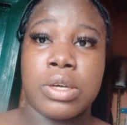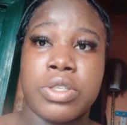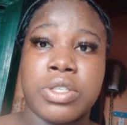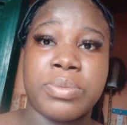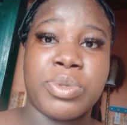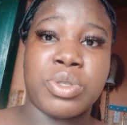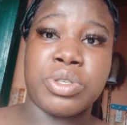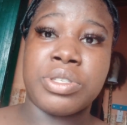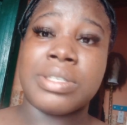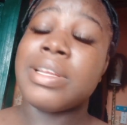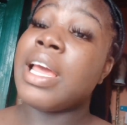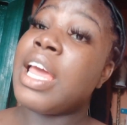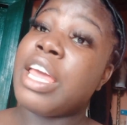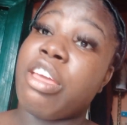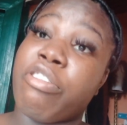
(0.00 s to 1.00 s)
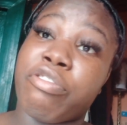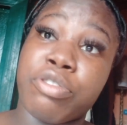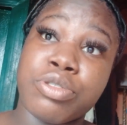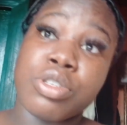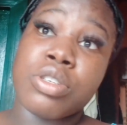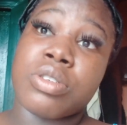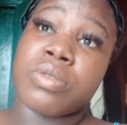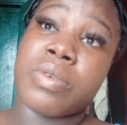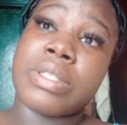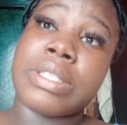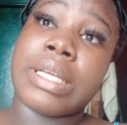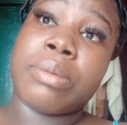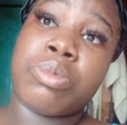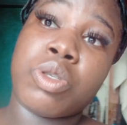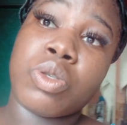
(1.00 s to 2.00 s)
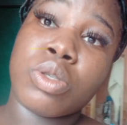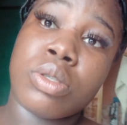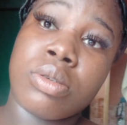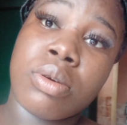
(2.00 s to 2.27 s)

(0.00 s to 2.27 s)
I'll just show you a footage of what I'm doing.